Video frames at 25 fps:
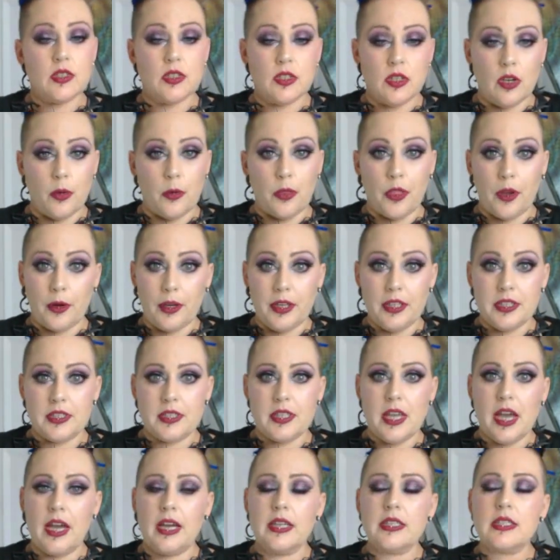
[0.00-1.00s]
so there is
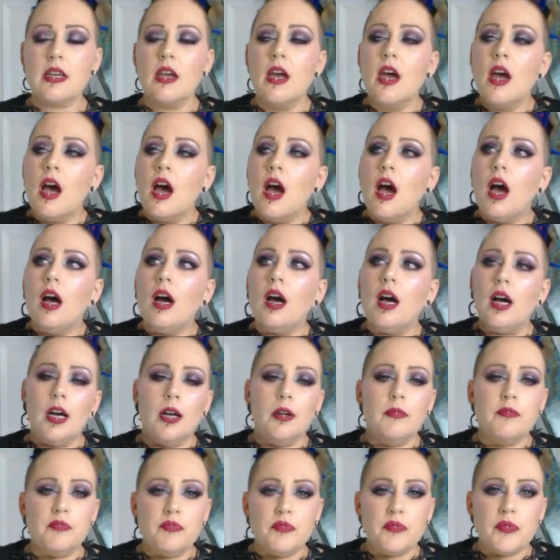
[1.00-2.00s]
that.
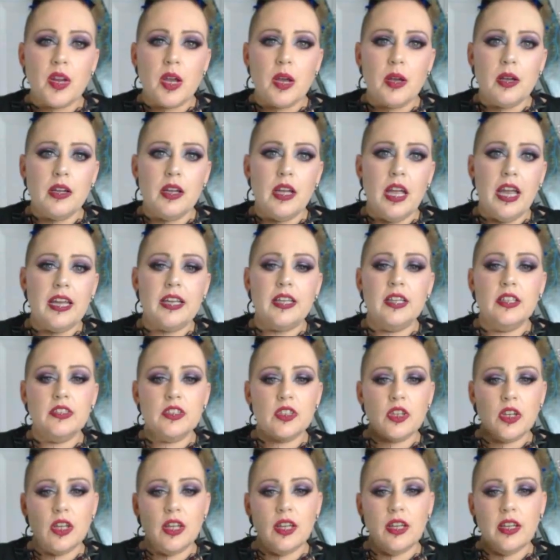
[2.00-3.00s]

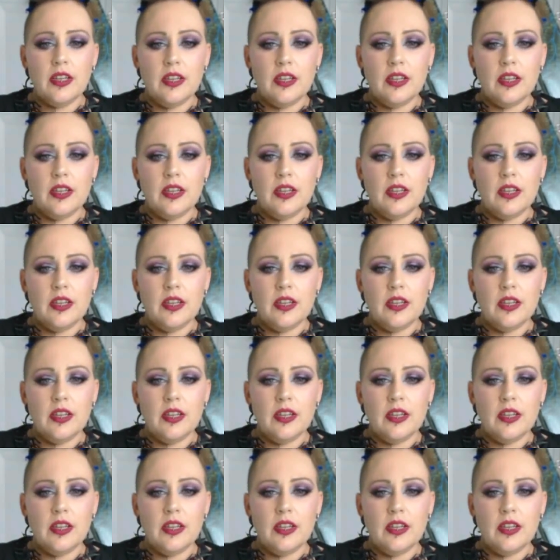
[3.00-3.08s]
And